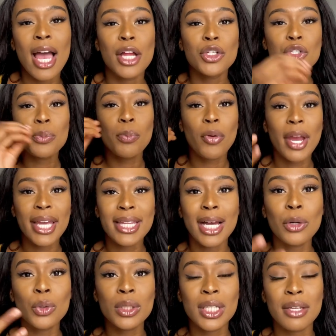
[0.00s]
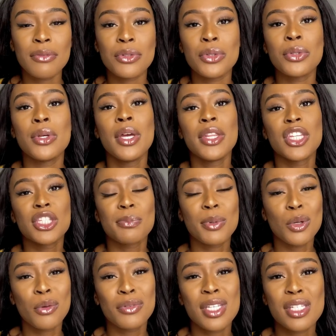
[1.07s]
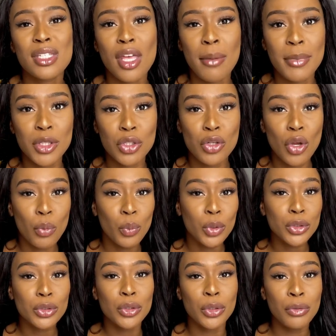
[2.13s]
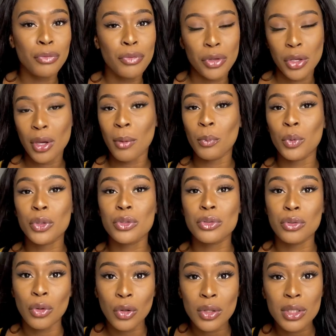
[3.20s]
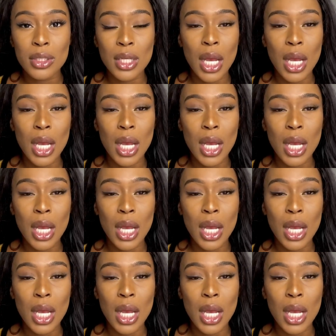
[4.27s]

And just pray that God gives you the spirit of discernment to know what's good for you and what's not.